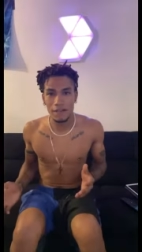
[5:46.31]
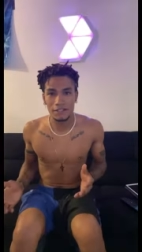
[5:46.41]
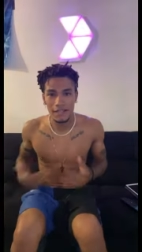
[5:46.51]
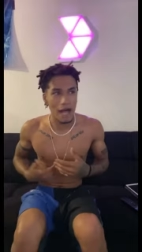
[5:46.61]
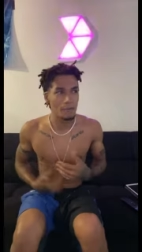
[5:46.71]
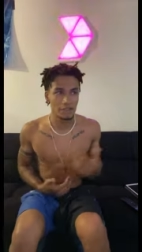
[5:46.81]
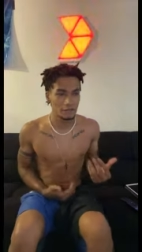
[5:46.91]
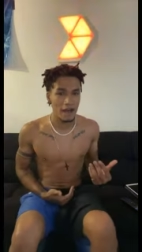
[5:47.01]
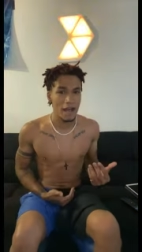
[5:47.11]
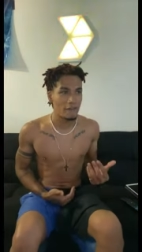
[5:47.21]
Like I'ma
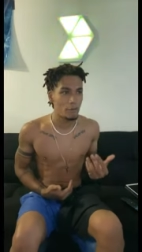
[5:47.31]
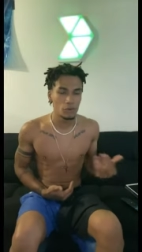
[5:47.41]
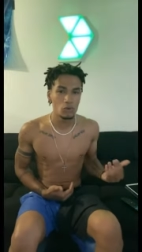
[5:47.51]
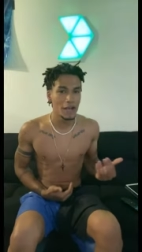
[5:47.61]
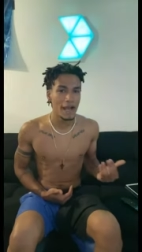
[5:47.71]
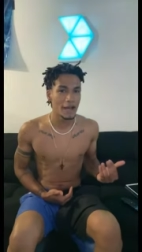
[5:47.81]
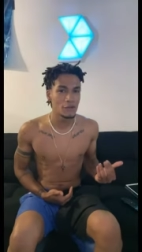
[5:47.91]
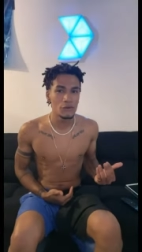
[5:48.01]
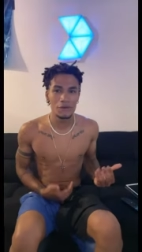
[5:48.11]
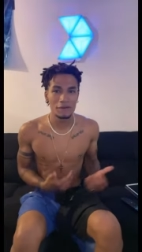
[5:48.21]
survive. I'ma do what I gotta do
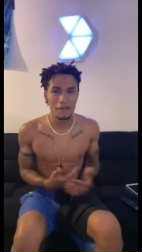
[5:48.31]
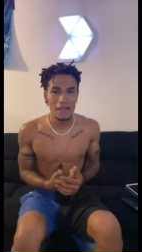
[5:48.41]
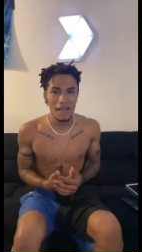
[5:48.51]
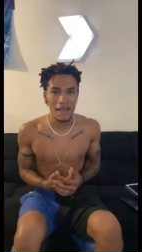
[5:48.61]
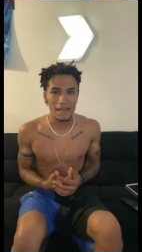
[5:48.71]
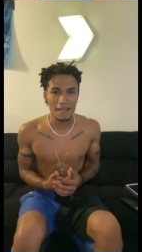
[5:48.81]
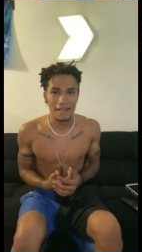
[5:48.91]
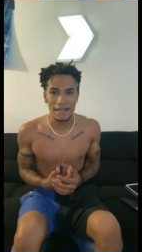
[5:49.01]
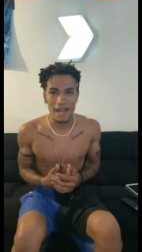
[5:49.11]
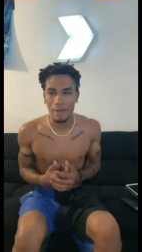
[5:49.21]
and and and
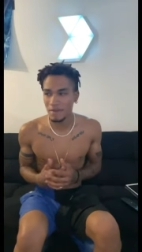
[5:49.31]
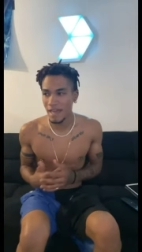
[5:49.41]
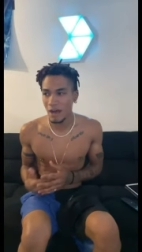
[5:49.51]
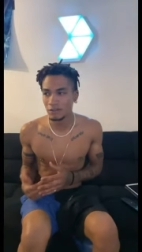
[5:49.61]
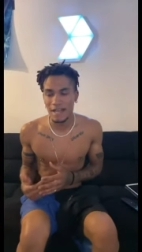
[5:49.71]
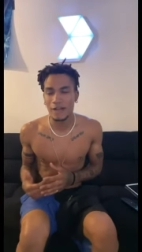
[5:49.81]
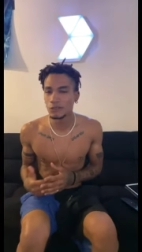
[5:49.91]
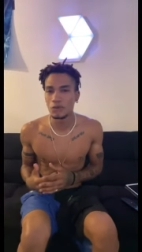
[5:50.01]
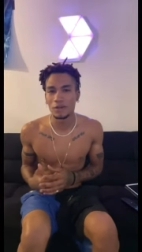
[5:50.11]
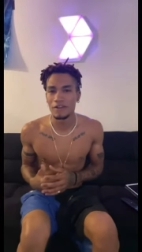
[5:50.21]
not be held down to a
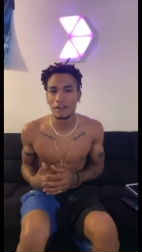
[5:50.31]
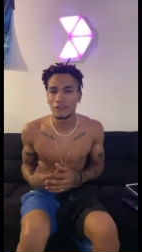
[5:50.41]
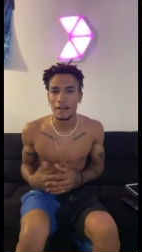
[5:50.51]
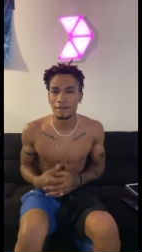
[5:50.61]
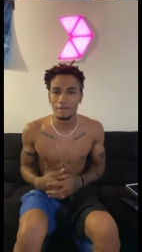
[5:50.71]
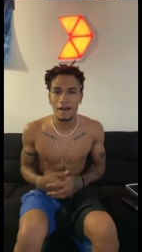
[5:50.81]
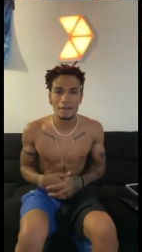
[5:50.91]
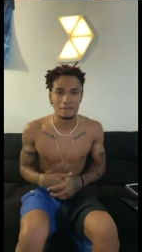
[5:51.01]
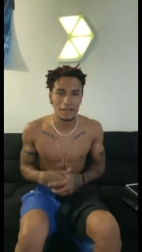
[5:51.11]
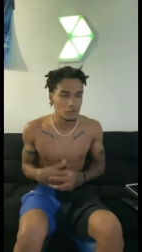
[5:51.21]
regular nine to five.
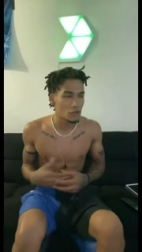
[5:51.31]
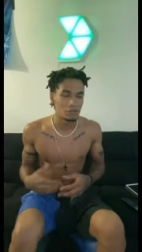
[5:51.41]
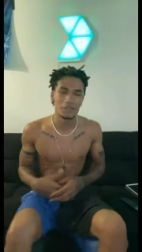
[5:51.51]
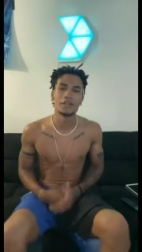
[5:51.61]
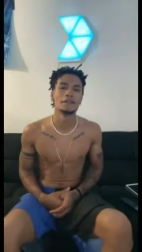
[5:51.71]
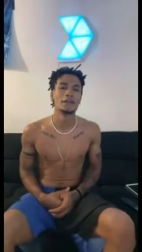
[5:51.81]
That's all I'm saying.